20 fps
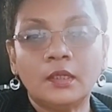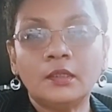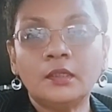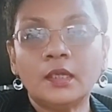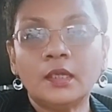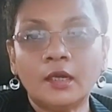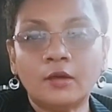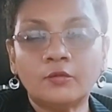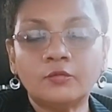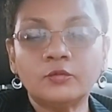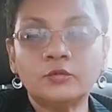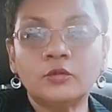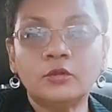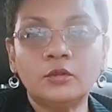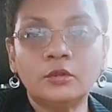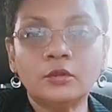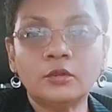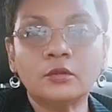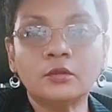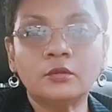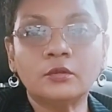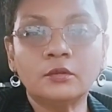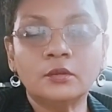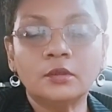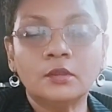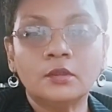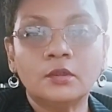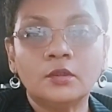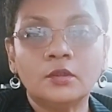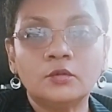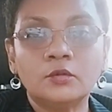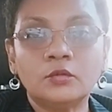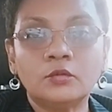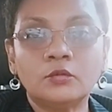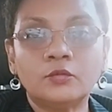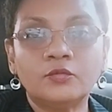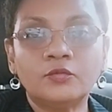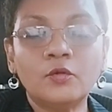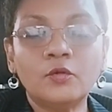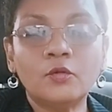You have to learn
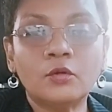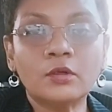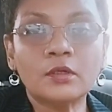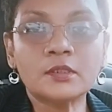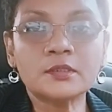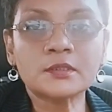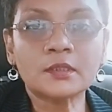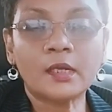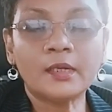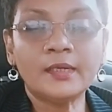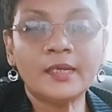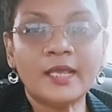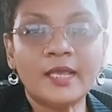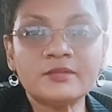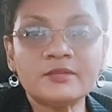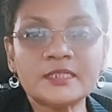to focus on life.